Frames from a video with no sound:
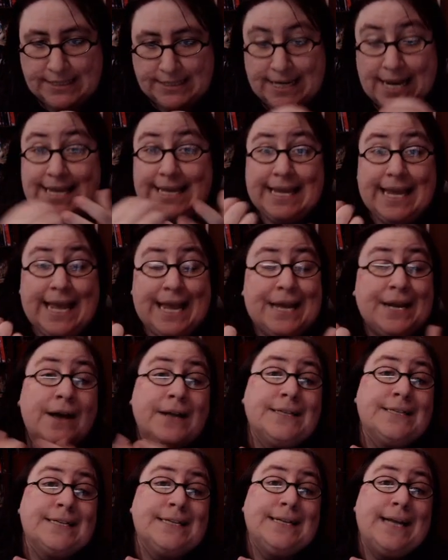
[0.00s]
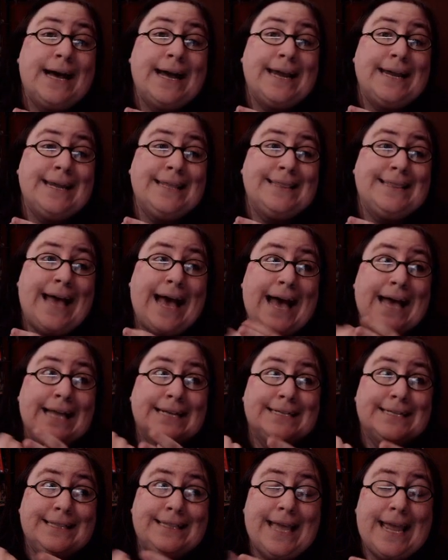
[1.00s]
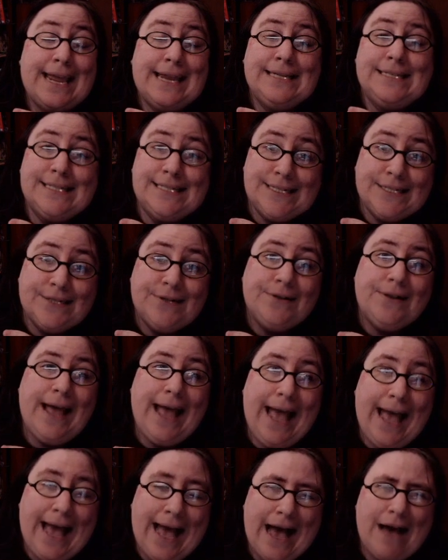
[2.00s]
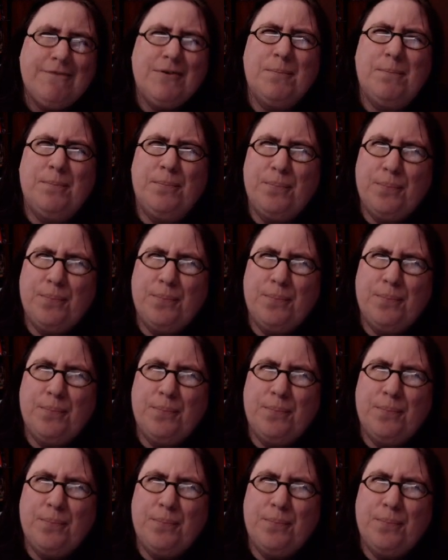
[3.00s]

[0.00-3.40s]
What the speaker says: I cannot deny that they still have a